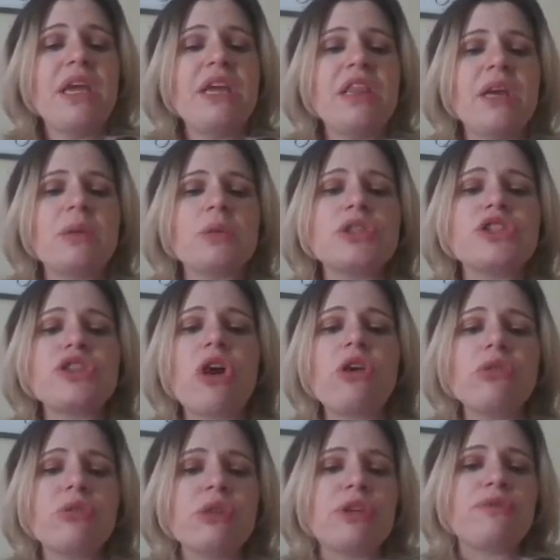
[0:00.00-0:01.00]
They were
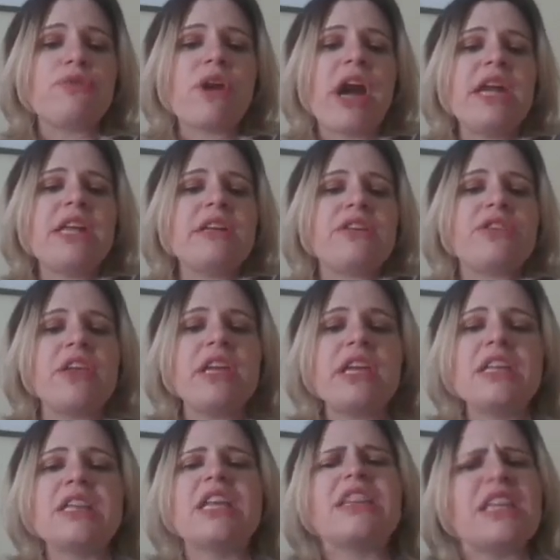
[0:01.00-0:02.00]
startled and frightened,
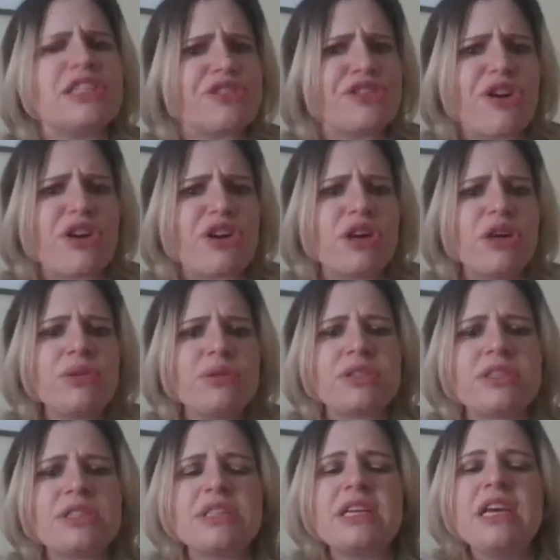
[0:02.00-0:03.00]
thinking that they saw a
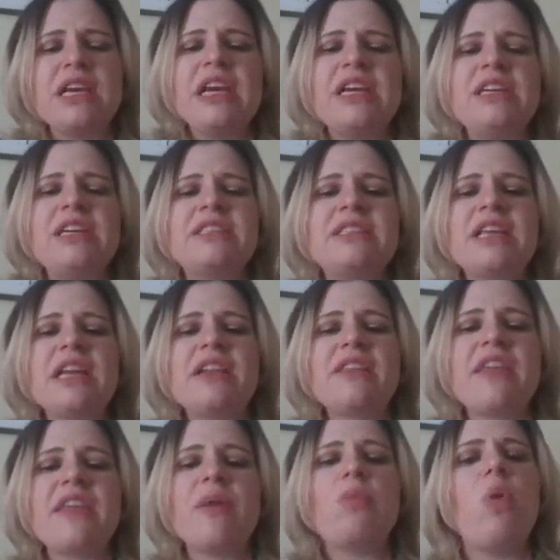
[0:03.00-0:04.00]
ghost. He said to
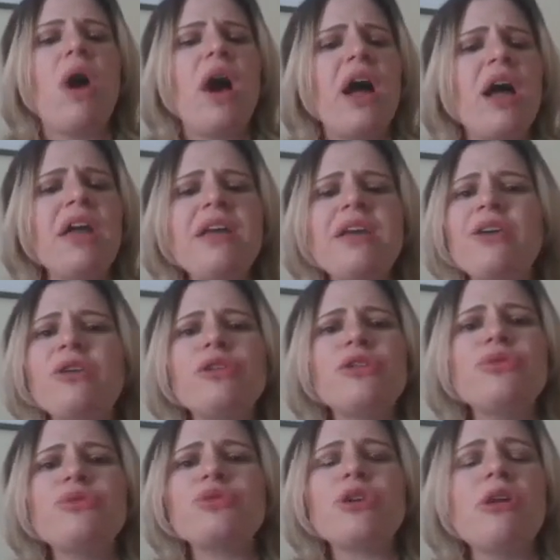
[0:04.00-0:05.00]
them, 'Why are
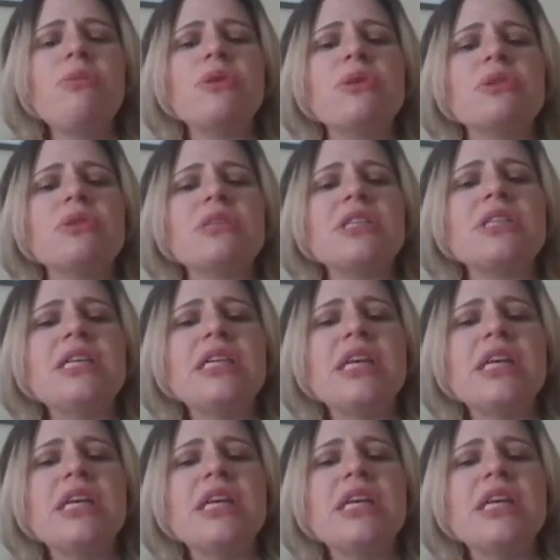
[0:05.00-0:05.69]
you troubled?